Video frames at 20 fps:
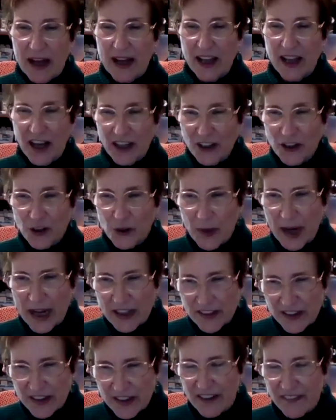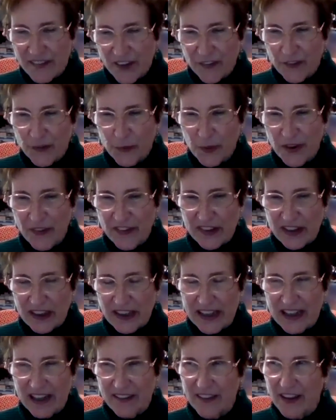got corrected on this
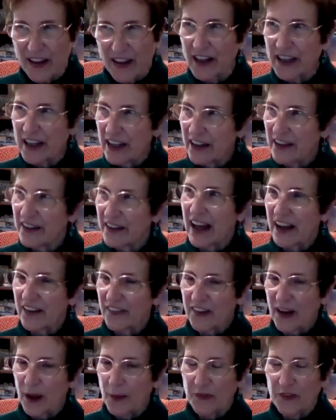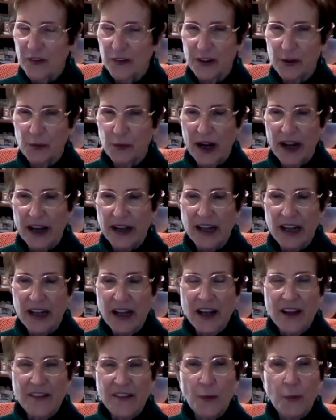recently, and I thought, that's absolutely right,
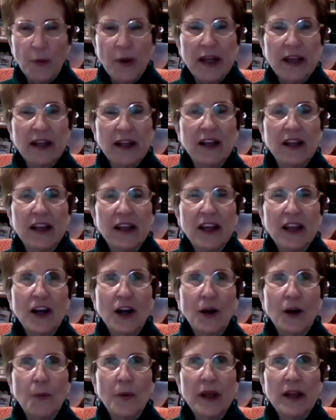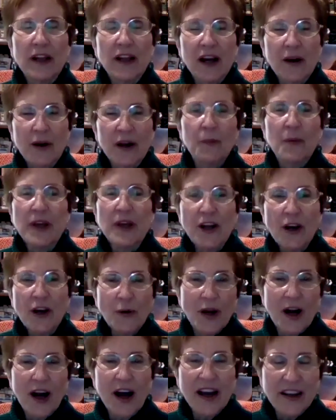that we know
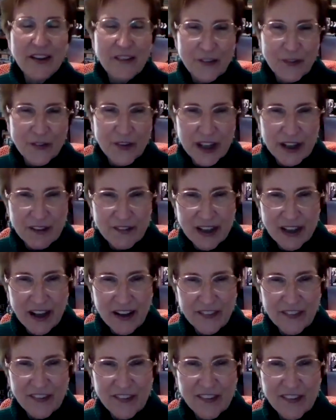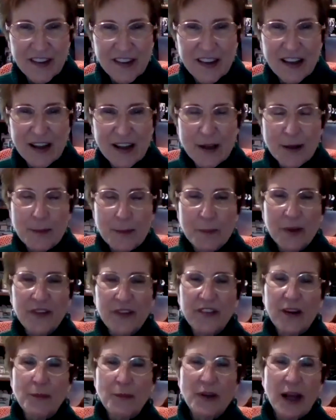God has forgiven us,
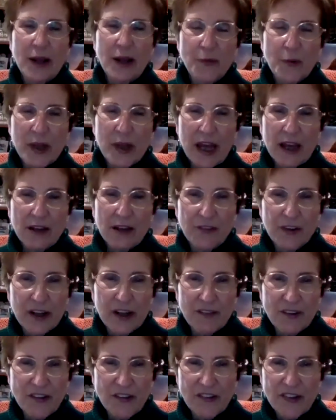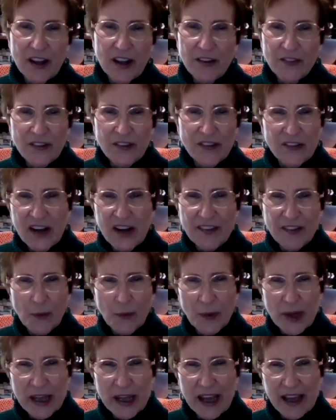but sometimes we can't forgive ourselves. It's not that
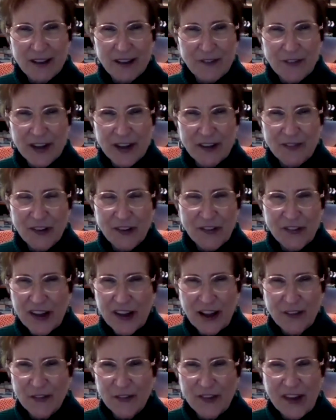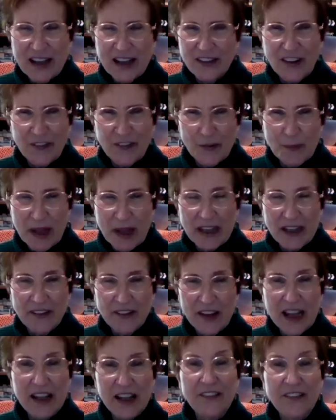we can't forgive ourselves. That doesn't make
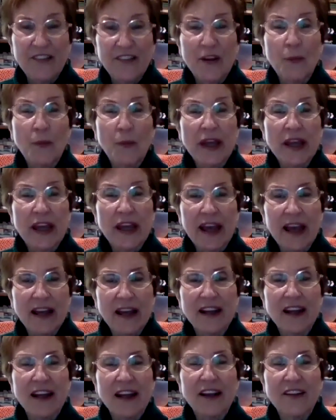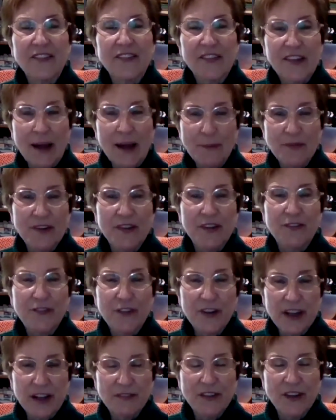any, it's that we can't accept the
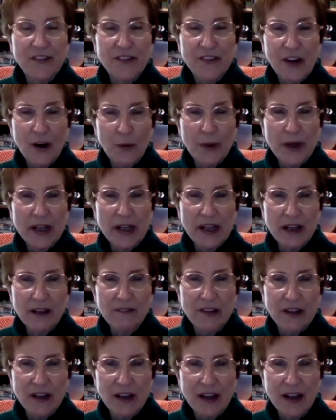forgiveness already given.